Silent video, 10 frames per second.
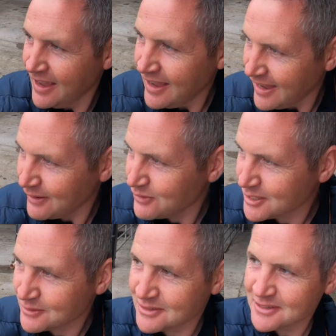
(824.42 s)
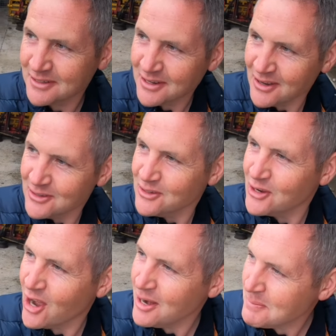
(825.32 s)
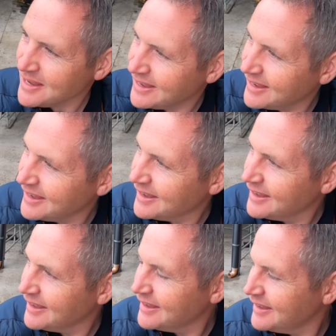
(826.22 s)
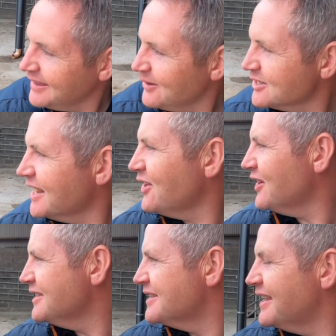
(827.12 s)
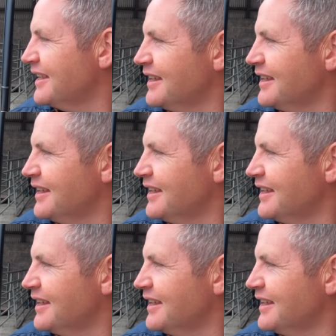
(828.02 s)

I have this. You calling me? What's that noise?